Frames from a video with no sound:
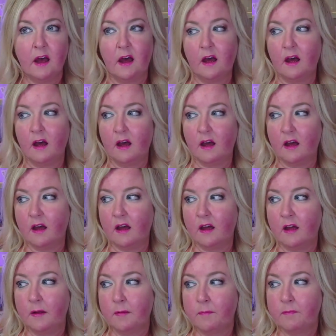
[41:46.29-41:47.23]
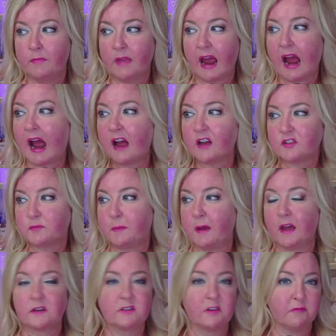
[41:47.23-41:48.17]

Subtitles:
aspect